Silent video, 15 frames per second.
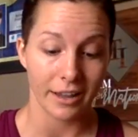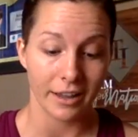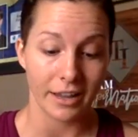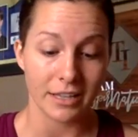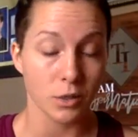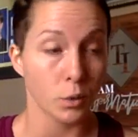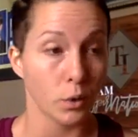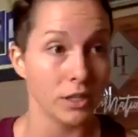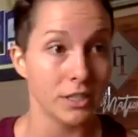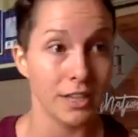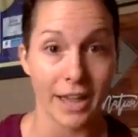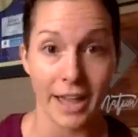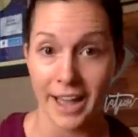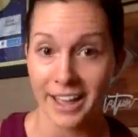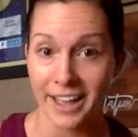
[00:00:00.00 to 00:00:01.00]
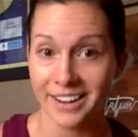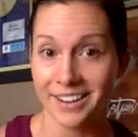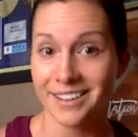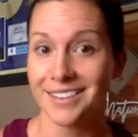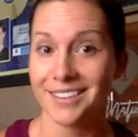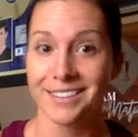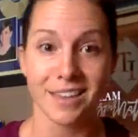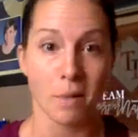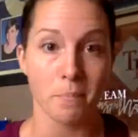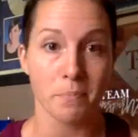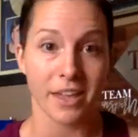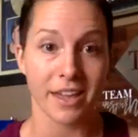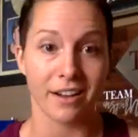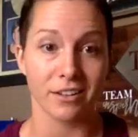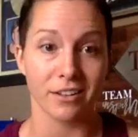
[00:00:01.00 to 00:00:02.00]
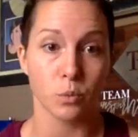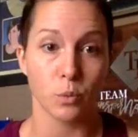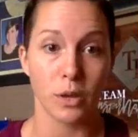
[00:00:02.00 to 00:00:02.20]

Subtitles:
is going to add something else.